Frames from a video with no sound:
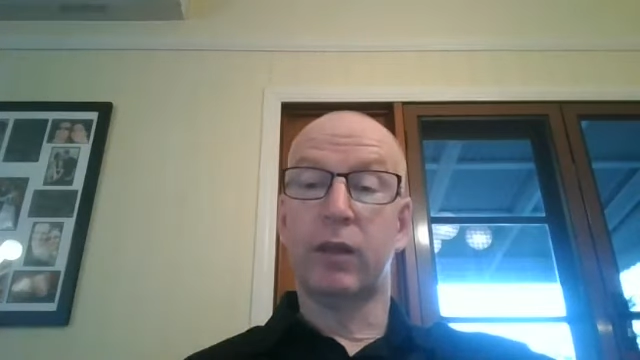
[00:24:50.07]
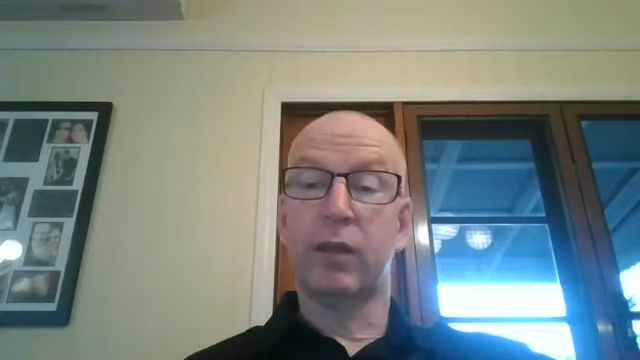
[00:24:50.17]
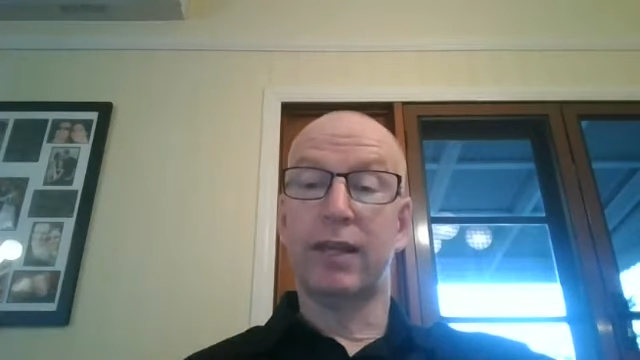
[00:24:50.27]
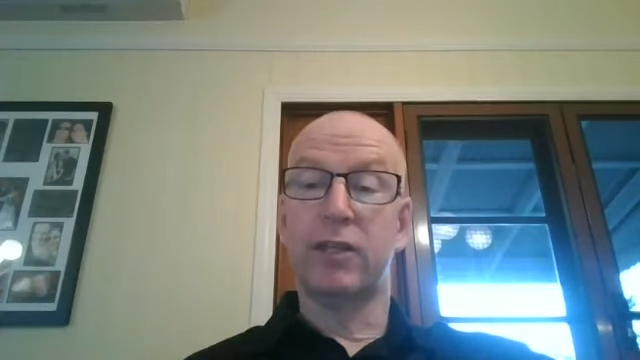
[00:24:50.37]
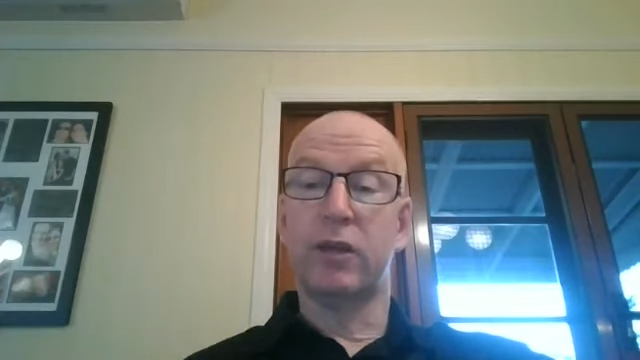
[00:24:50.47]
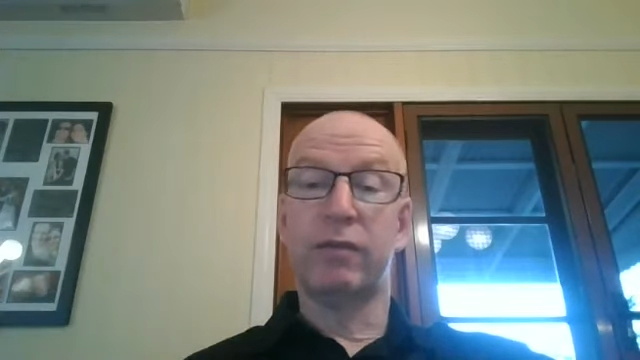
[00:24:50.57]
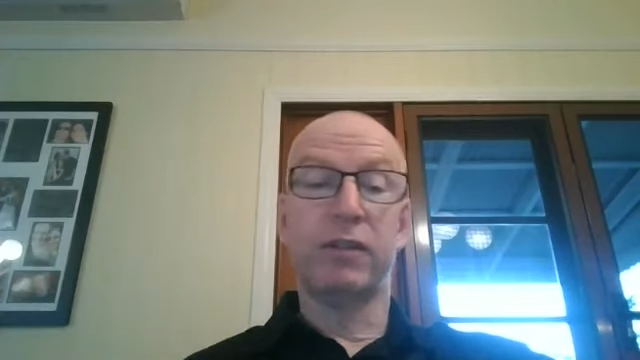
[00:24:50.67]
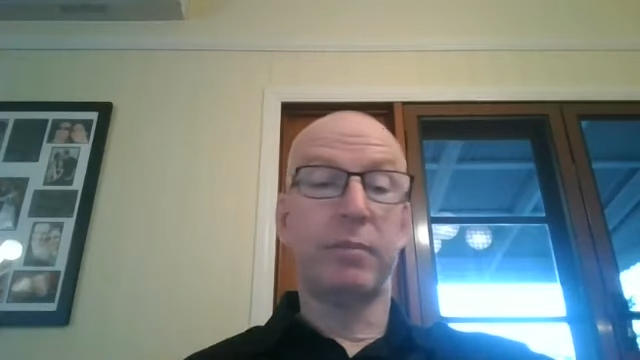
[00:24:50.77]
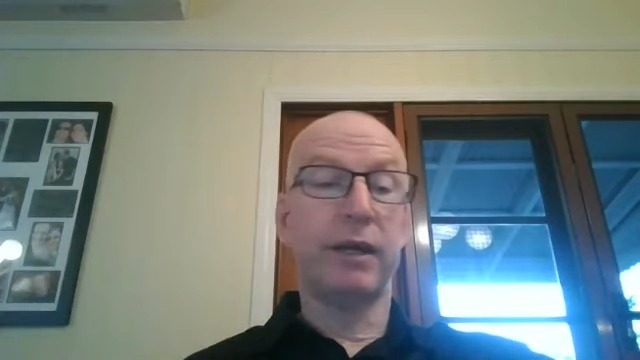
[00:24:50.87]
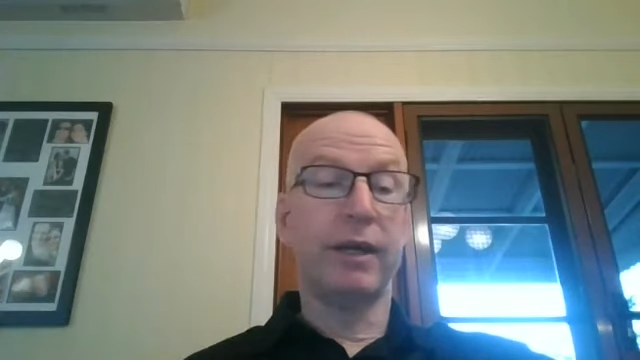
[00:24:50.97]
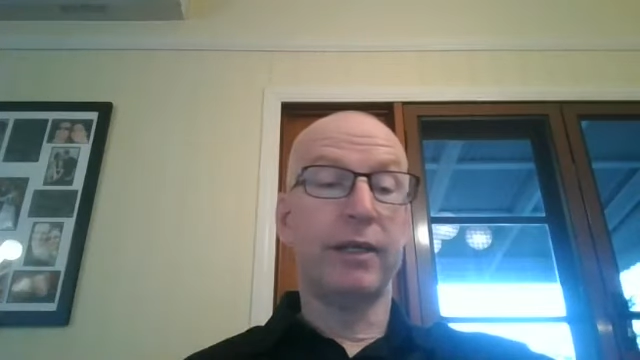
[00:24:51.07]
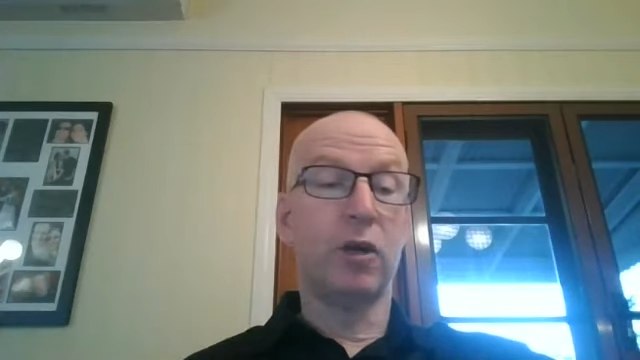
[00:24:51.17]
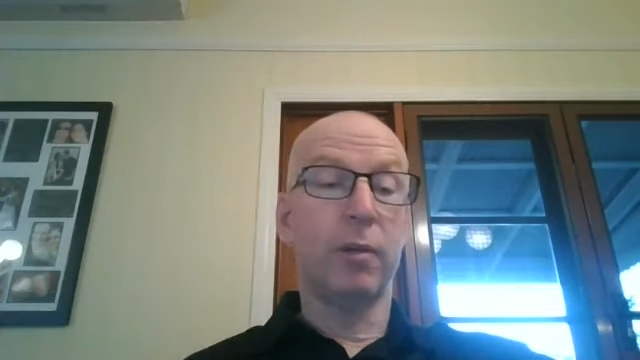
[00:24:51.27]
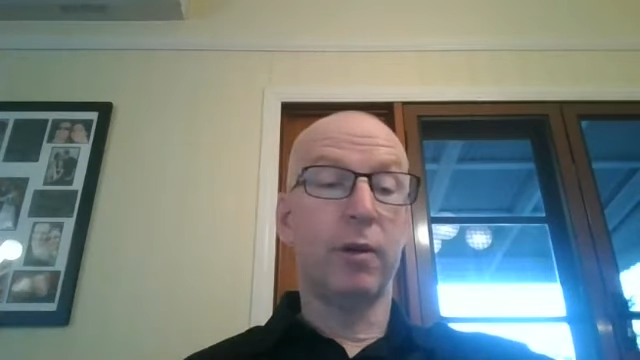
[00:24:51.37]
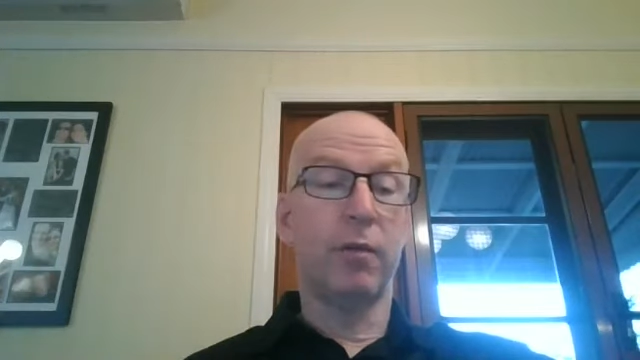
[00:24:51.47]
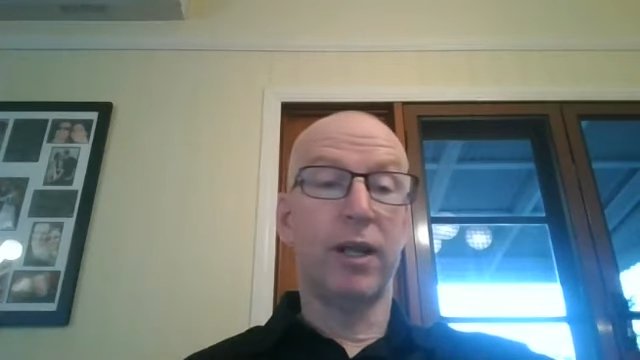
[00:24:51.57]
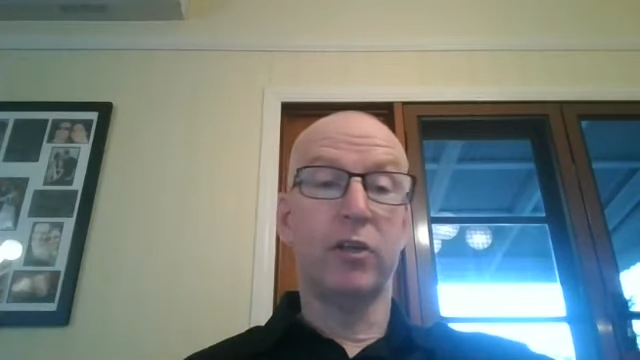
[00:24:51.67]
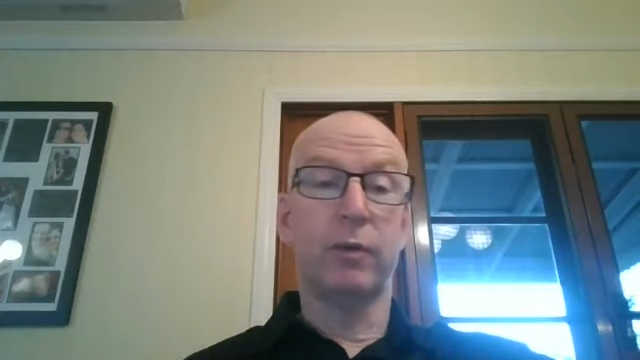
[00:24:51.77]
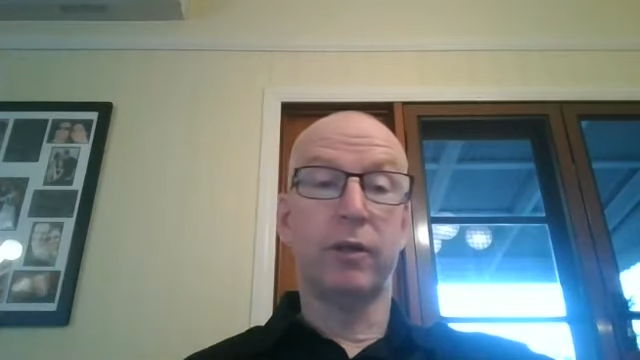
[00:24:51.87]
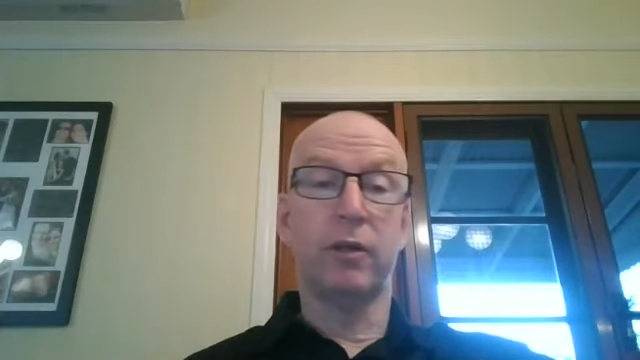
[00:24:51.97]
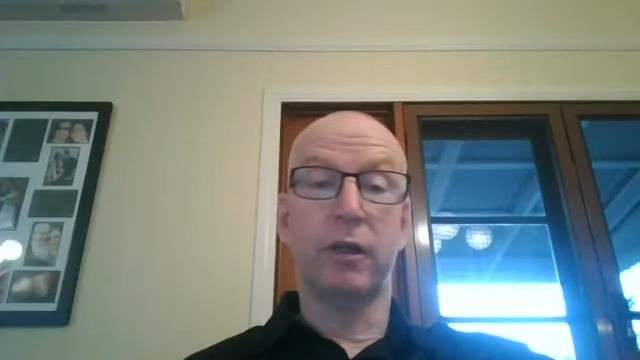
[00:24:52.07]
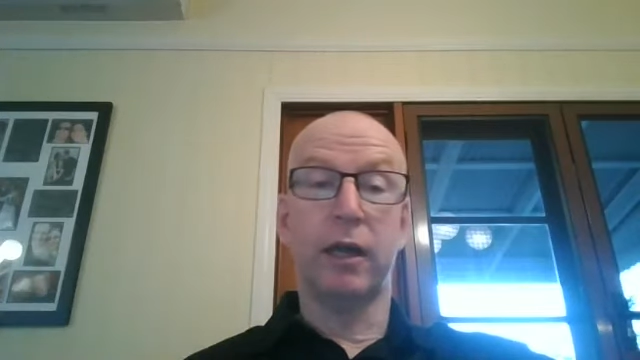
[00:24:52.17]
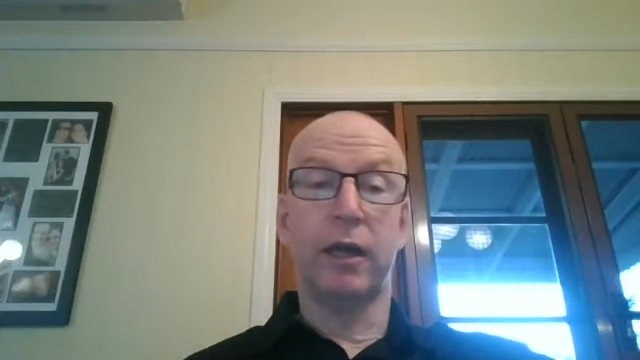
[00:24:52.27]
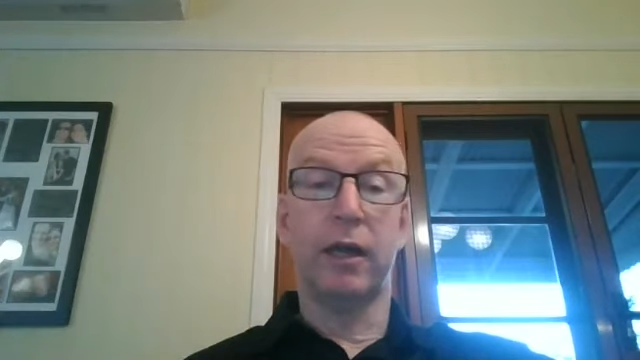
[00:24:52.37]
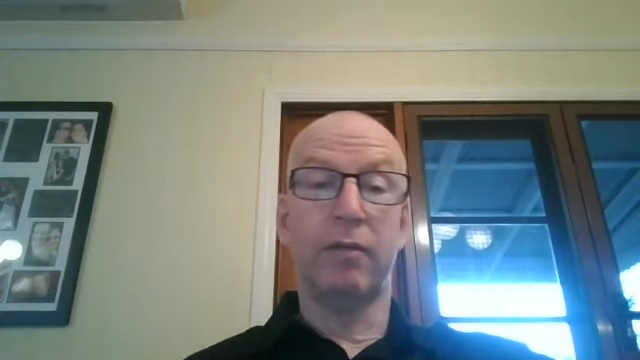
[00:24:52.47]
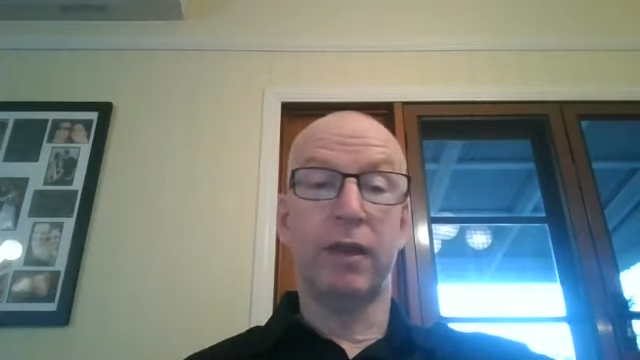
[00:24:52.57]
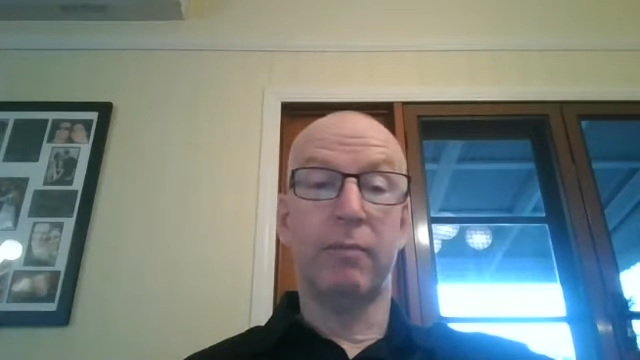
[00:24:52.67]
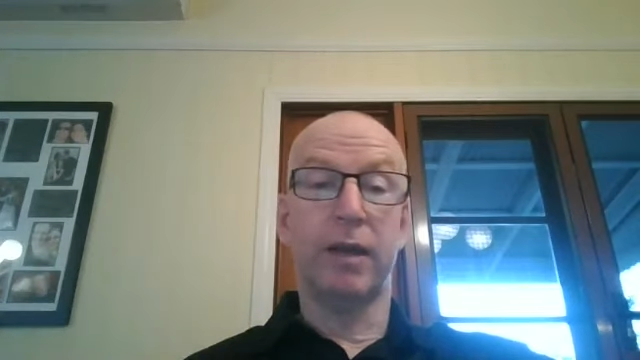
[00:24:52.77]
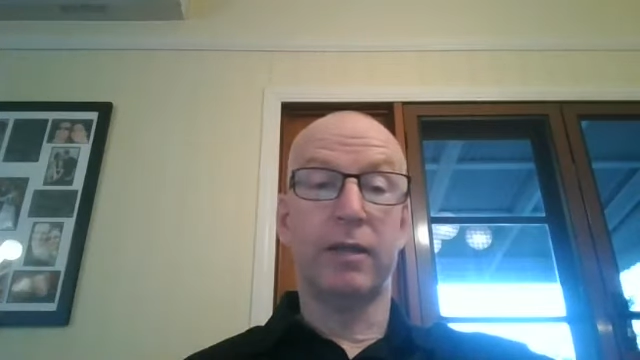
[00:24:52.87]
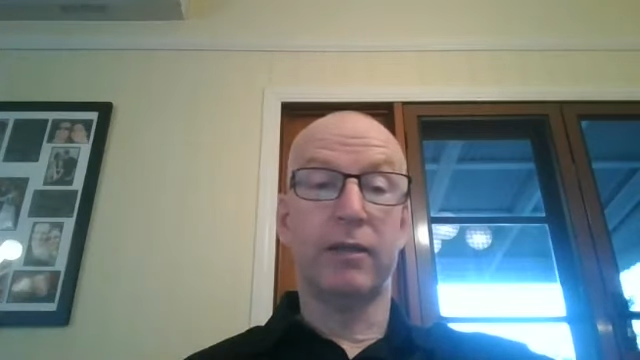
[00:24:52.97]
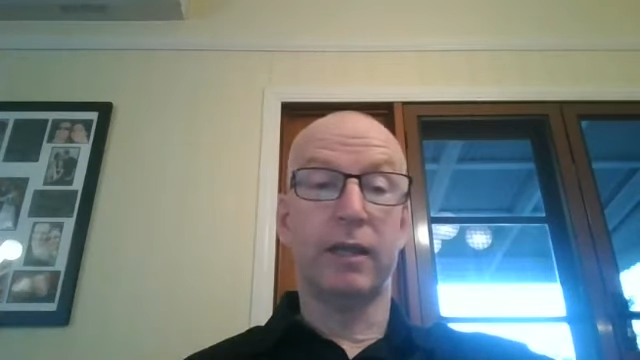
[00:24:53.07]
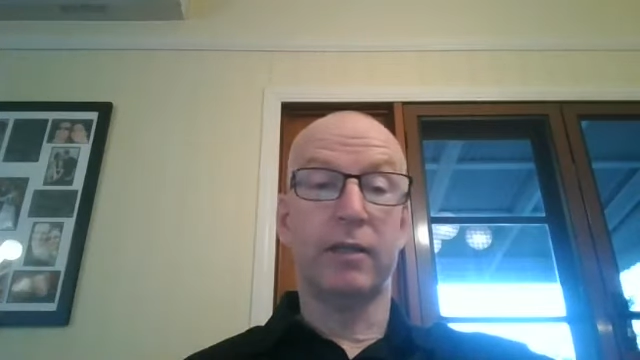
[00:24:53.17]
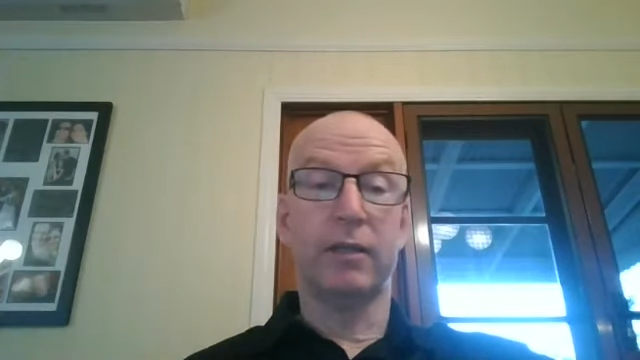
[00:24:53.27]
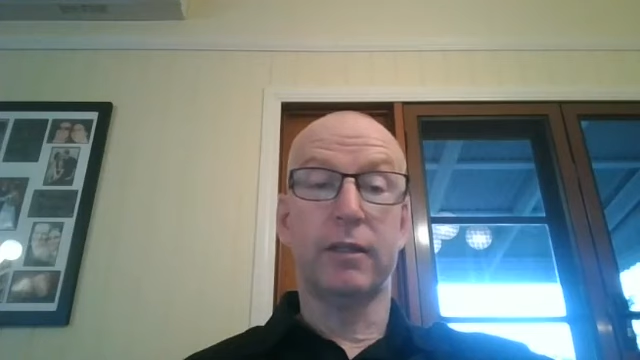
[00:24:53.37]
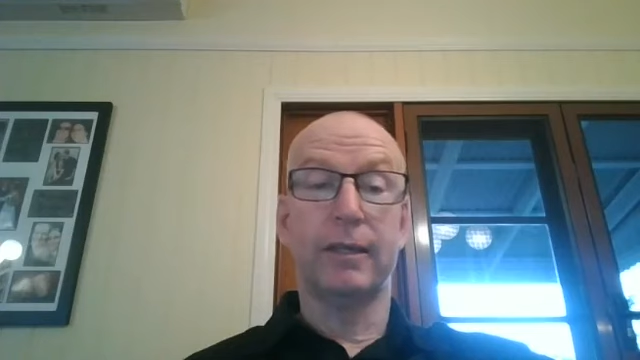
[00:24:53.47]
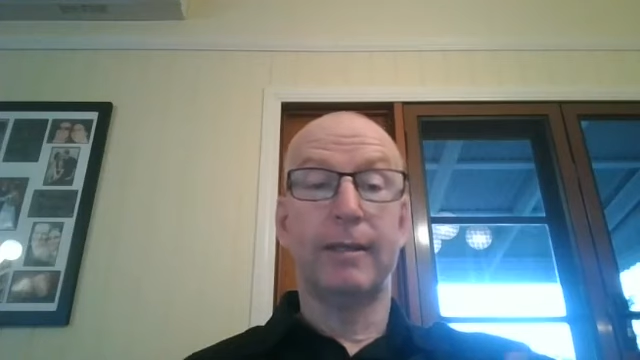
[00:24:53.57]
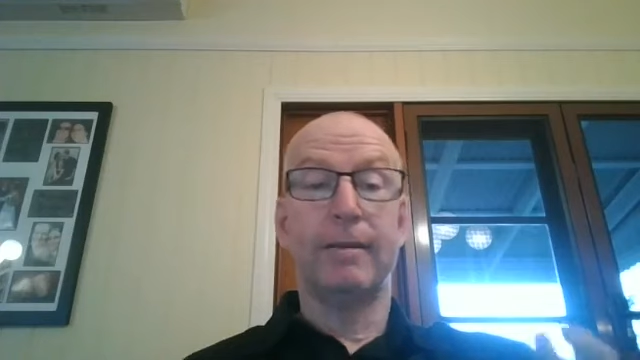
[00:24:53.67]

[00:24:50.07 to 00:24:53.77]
that serviceability type arrangement, if that makes sense.